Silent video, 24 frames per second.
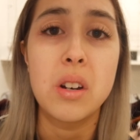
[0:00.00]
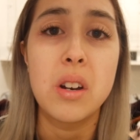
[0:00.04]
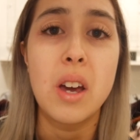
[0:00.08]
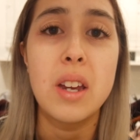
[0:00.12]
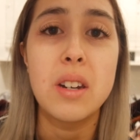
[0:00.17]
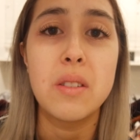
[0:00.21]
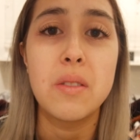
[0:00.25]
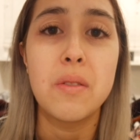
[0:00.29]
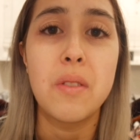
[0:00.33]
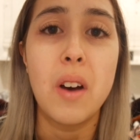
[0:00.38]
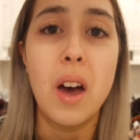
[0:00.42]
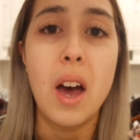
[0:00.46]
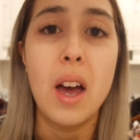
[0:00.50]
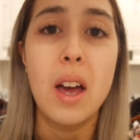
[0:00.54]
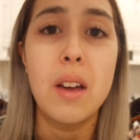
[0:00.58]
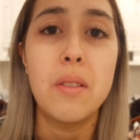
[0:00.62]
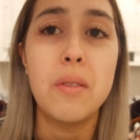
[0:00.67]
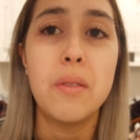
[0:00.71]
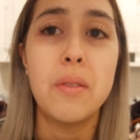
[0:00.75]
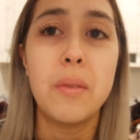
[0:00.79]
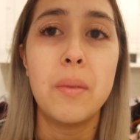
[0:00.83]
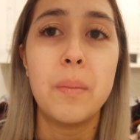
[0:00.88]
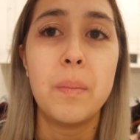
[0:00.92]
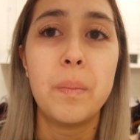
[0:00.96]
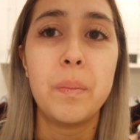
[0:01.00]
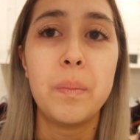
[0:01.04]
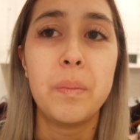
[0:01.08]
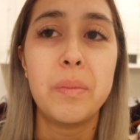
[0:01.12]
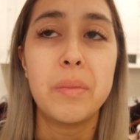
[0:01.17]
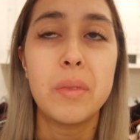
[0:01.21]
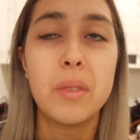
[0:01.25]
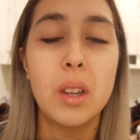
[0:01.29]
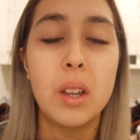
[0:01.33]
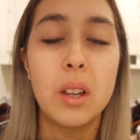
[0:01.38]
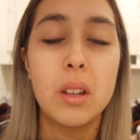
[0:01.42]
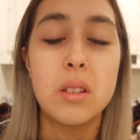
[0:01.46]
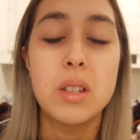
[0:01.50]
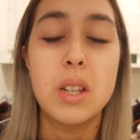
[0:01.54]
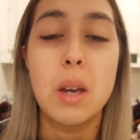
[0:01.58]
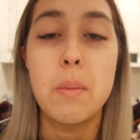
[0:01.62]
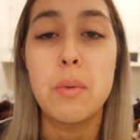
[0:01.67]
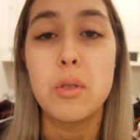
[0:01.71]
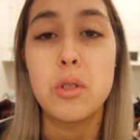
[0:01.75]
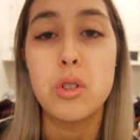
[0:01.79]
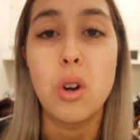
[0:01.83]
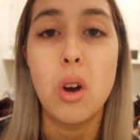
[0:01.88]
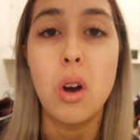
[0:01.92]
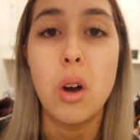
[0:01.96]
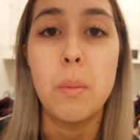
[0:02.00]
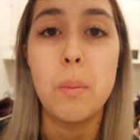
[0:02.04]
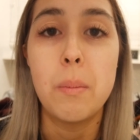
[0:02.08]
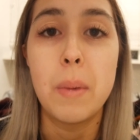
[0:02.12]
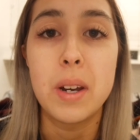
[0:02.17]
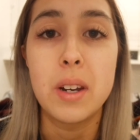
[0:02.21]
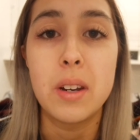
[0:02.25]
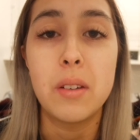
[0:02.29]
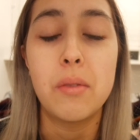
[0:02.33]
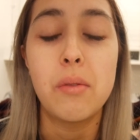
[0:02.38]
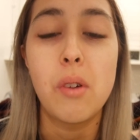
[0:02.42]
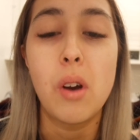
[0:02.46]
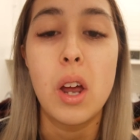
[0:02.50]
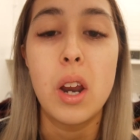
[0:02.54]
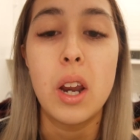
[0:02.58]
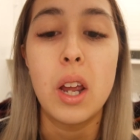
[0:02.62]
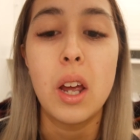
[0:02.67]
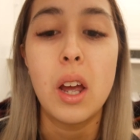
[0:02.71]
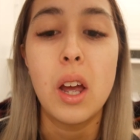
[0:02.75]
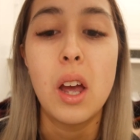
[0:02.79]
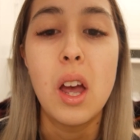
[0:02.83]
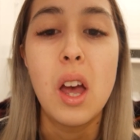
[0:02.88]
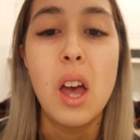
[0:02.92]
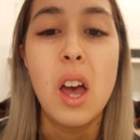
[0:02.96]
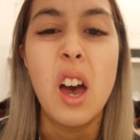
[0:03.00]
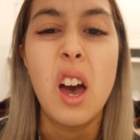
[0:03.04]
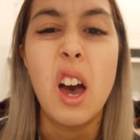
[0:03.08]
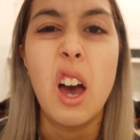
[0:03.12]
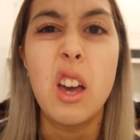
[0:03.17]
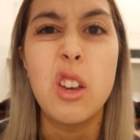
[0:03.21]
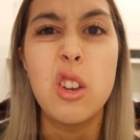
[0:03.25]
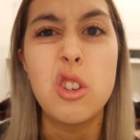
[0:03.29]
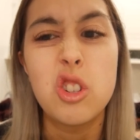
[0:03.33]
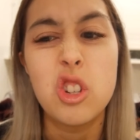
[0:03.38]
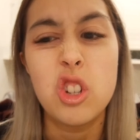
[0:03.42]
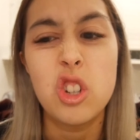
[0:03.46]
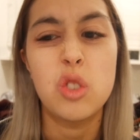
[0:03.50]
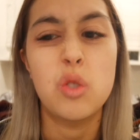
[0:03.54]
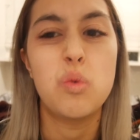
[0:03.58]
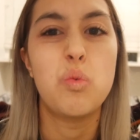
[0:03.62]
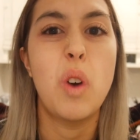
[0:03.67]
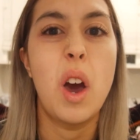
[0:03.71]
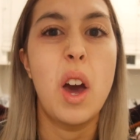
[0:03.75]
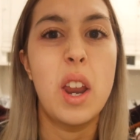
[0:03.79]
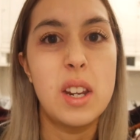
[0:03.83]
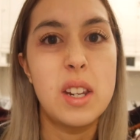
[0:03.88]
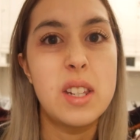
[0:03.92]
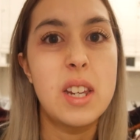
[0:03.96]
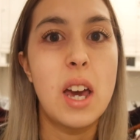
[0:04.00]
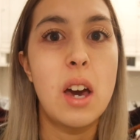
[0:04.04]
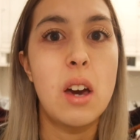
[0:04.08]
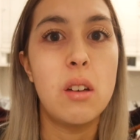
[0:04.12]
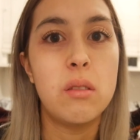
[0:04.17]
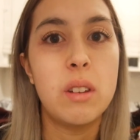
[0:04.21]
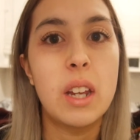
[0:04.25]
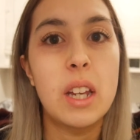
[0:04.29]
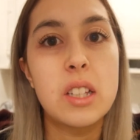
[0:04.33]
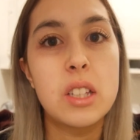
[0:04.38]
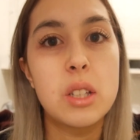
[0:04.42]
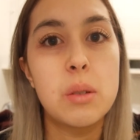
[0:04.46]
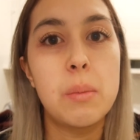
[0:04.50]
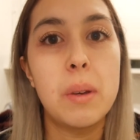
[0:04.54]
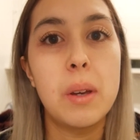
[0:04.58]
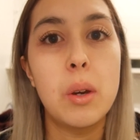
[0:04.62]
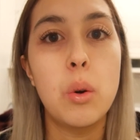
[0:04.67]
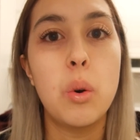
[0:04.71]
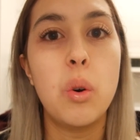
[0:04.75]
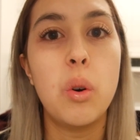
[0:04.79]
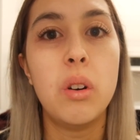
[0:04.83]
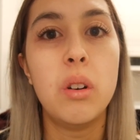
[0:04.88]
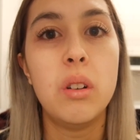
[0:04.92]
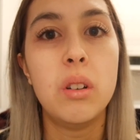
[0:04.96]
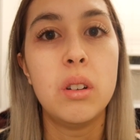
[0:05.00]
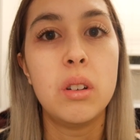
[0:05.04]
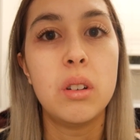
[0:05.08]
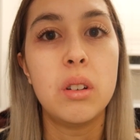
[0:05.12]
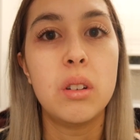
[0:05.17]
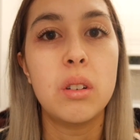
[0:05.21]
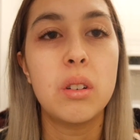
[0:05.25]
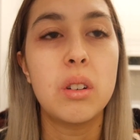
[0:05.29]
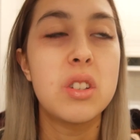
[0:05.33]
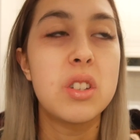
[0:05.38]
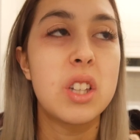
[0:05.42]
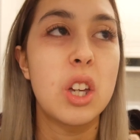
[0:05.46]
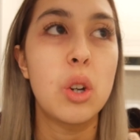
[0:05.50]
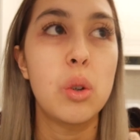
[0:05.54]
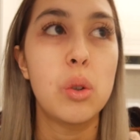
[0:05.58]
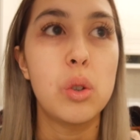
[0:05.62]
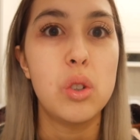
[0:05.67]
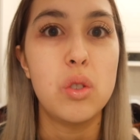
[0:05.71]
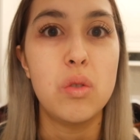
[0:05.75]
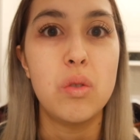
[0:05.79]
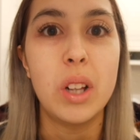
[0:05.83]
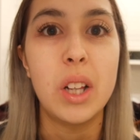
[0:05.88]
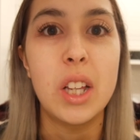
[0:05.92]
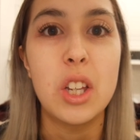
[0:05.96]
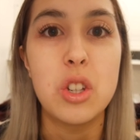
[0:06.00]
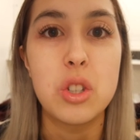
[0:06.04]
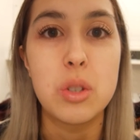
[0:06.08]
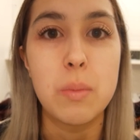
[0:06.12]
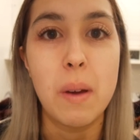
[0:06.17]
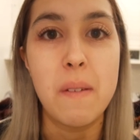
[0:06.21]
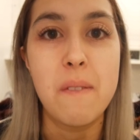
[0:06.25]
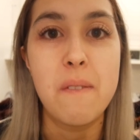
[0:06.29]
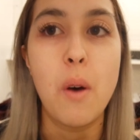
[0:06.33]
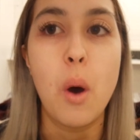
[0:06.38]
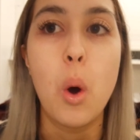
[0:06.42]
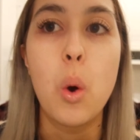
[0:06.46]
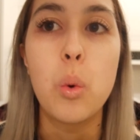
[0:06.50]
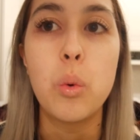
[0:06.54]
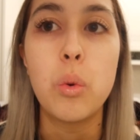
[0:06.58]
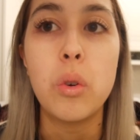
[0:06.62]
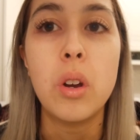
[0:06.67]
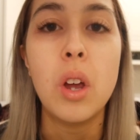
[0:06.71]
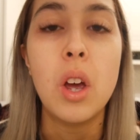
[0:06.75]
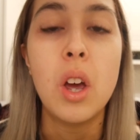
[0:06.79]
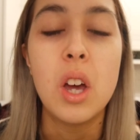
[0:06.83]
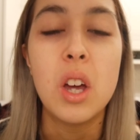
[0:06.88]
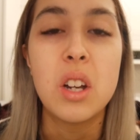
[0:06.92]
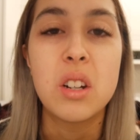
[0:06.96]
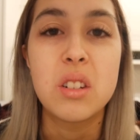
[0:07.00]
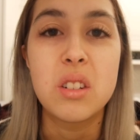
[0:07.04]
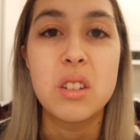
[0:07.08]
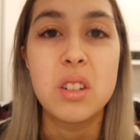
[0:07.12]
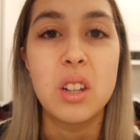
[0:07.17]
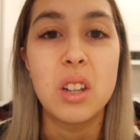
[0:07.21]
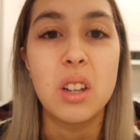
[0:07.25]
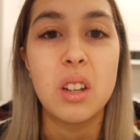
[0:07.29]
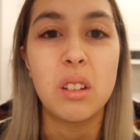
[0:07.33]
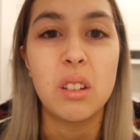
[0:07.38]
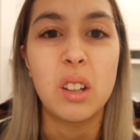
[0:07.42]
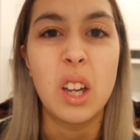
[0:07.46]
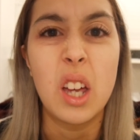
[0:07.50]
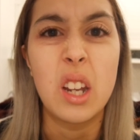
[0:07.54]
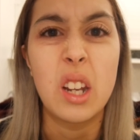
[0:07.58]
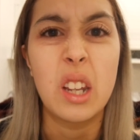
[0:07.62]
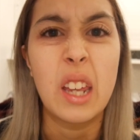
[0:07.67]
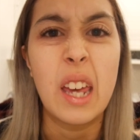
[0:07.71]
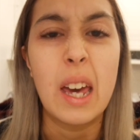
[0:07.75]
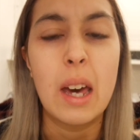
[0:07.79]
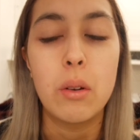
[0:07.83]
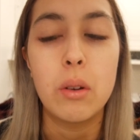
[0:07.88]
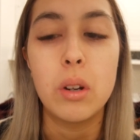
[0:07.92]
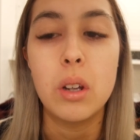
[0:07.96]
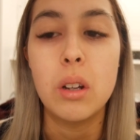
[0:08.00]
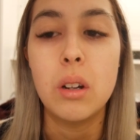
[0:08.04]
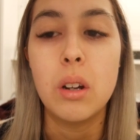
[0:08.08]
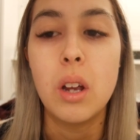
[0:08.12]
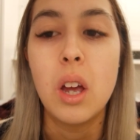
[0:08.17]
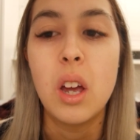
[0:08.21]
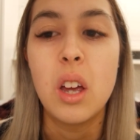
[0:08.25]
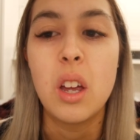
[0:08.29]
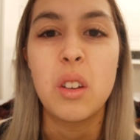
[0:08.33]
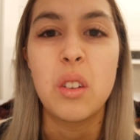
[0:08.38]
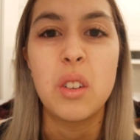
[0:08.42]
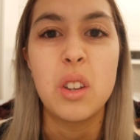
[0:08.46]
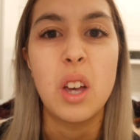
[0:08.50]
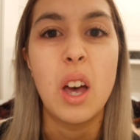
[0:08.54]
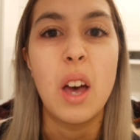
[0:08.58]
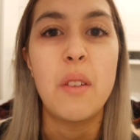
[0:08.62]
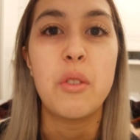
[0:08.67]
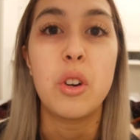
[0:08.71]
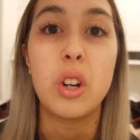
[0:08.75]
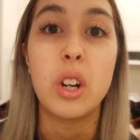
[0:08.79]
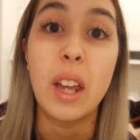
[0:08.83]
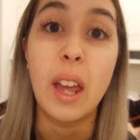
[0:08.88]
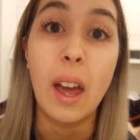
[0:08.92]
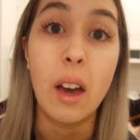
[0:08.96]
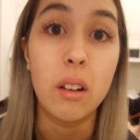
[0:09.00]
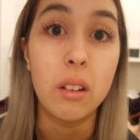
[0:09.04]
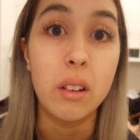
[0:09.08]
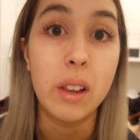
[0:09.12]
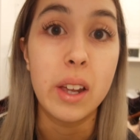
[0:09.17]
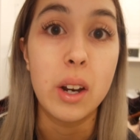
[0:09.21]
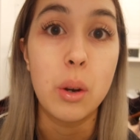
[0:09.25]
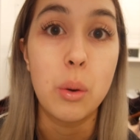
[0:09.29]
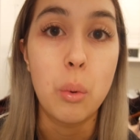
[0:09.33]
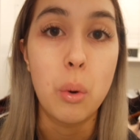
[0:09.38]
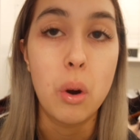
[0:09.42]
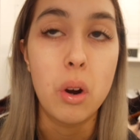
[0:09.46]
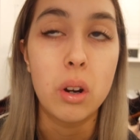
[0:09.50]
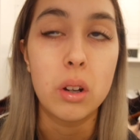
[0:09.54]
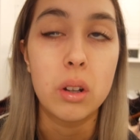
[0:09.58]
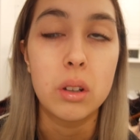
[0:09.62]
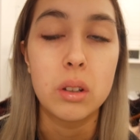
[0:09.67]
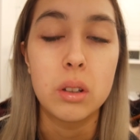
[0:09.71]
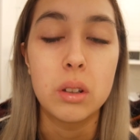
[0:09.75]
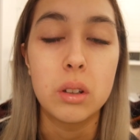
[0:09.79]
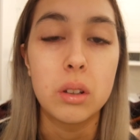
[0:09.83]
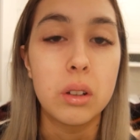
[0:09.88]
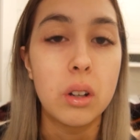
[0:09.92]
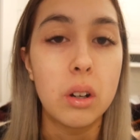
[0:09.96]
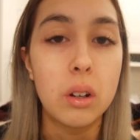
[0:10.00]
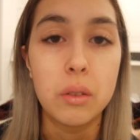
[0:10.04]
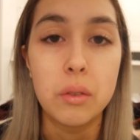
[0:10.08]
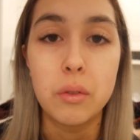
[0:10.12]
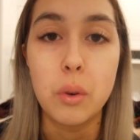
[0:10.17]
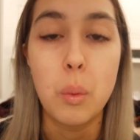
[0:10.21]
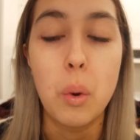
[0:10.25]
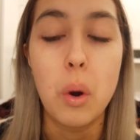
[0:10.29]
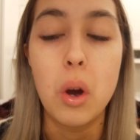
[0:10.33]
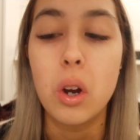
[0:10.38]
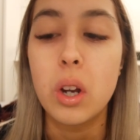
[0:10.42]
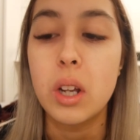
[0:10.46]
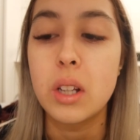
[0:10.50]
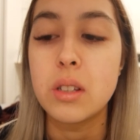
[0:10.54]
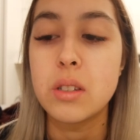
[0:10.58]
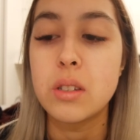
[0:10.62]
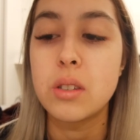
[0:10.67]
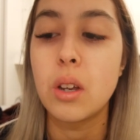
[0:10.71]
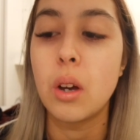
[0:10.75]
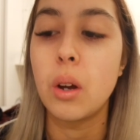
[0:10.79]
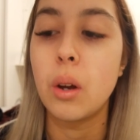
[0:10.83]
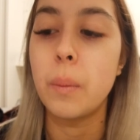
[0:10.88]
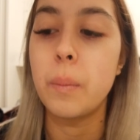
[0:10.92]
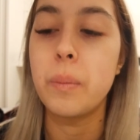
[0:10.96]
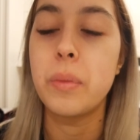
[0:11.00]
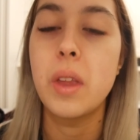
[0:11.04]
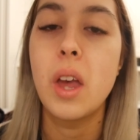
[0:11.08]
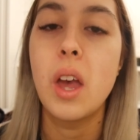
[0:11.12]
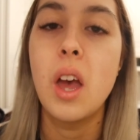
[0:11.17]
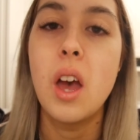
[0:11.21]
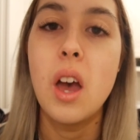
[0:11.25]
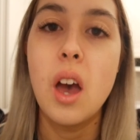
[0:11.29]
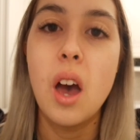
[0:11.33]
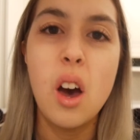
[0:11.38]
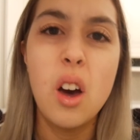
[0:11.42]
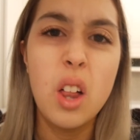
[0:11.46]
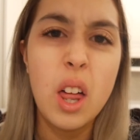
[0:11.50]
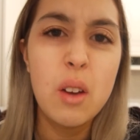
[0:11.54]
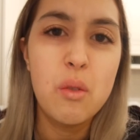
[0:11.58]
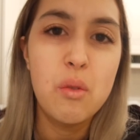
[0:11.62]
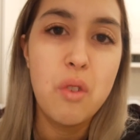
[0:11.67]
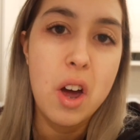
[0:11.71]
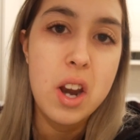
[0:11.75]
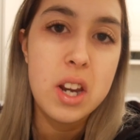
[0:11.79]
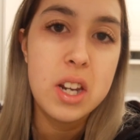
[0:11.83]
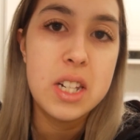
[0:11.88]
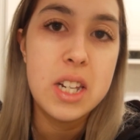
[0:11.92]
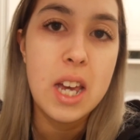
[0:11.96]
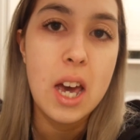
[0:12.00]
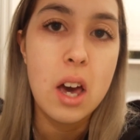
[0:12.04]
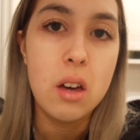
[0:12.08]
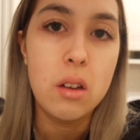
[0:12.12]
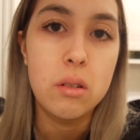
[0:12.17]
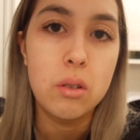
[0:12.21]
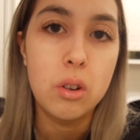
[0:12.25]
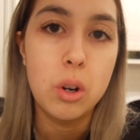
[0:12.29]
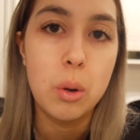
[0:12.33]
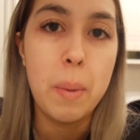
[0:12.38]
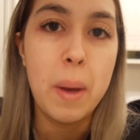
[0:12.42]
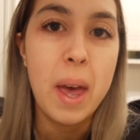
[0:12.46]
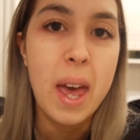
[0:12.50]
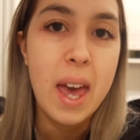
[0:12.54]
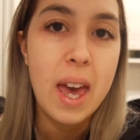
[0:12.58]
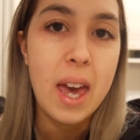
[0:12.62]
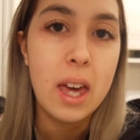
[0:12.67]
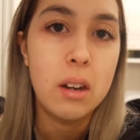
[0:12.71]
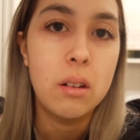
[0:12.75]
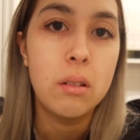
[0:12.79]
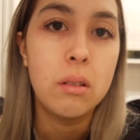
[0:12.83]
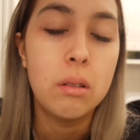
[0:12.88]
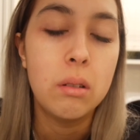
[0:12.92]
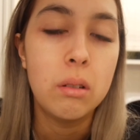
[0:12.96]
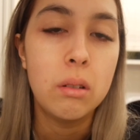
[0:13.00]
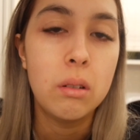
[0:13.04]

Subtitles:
9 to 5 type of job, Monday to Friday, I usually just write it down next to me, or because I don't really use my phone to kind of count it. I've got a calculator at work, you know, for work, and so I'll like write it down on a pad,